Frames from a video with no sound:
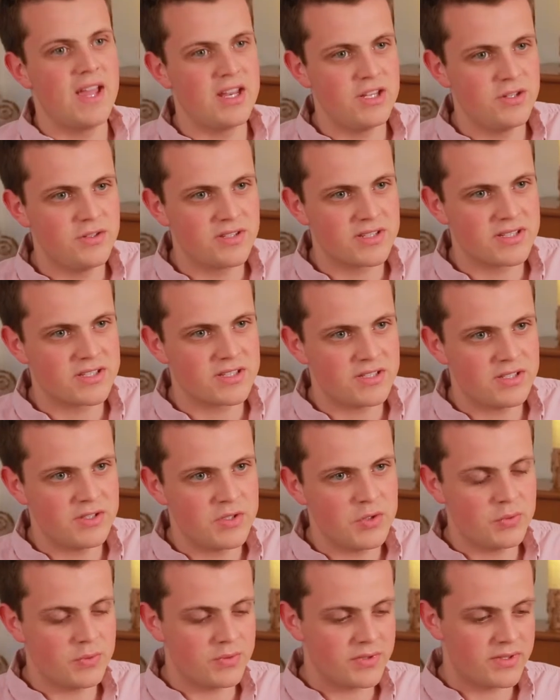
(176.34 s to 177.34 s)
And you just,
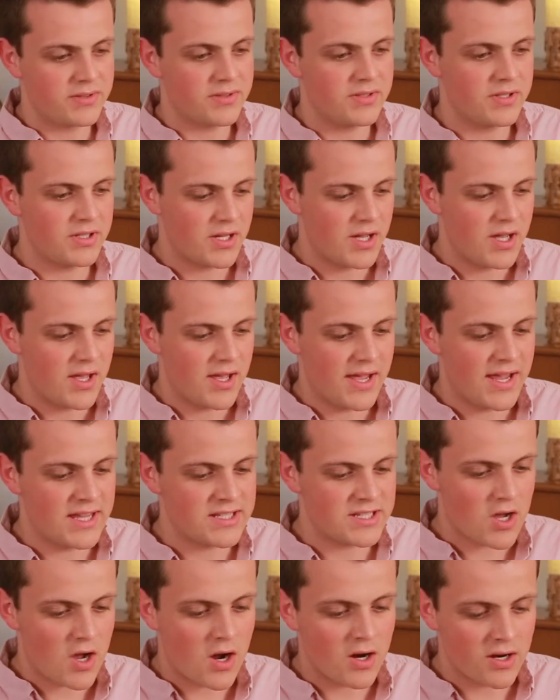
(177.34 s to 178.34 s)
you
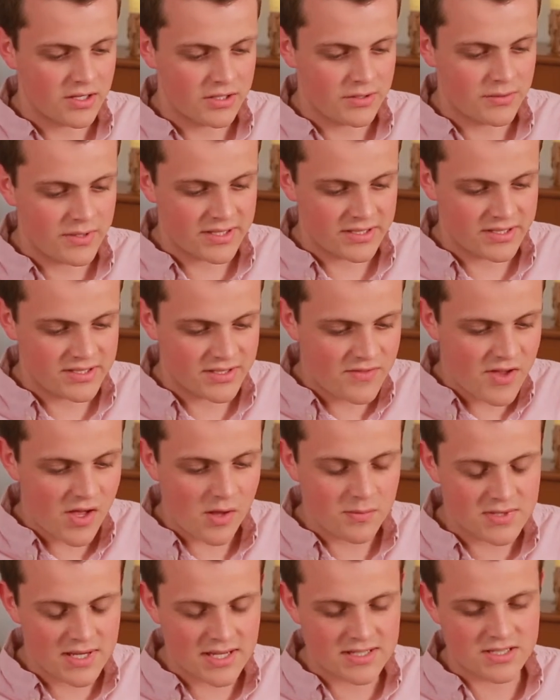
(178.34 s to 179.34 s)
it's art, you get
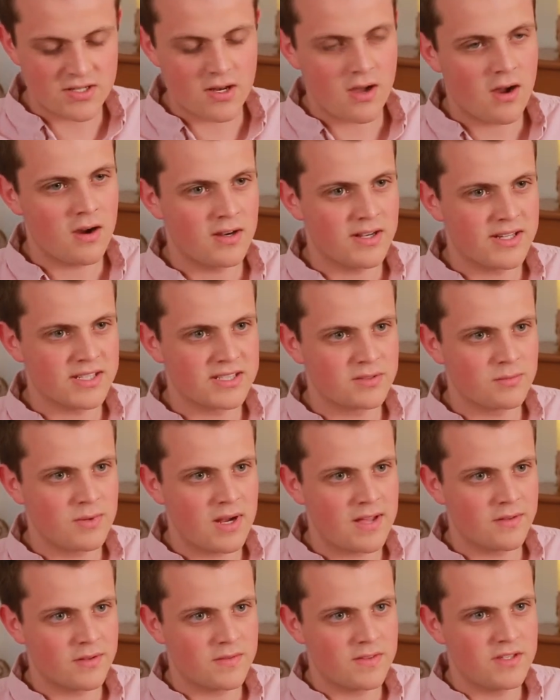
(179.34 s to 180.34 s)
developed as an artist
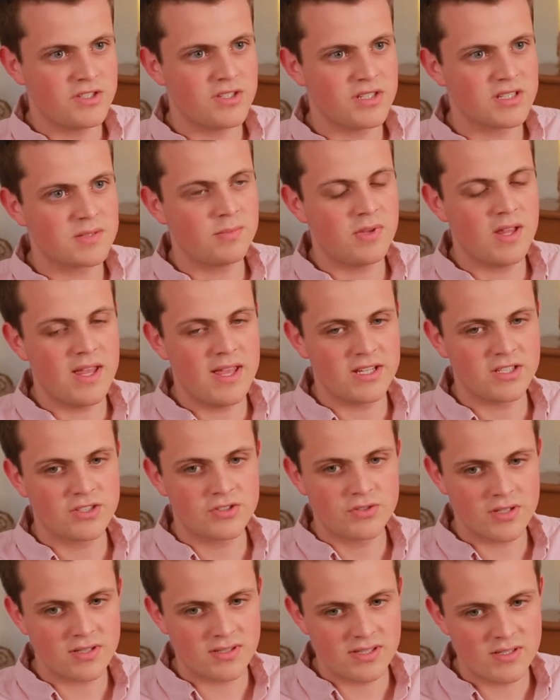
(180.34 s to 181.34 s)
rather than just playing
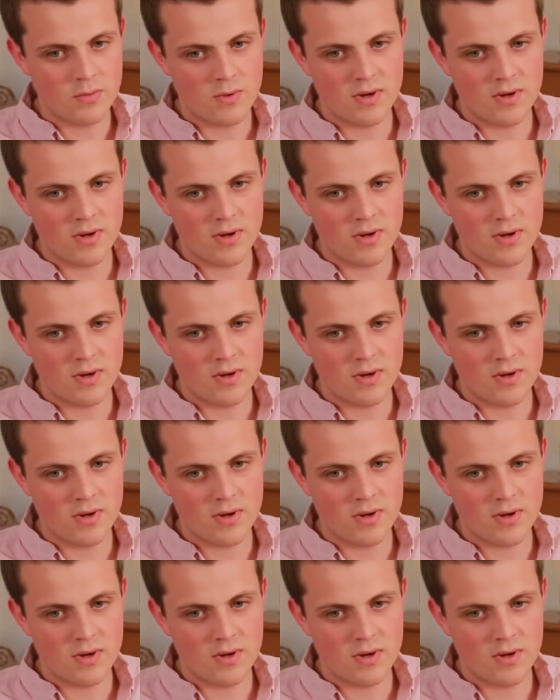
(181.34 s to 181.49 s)
strictly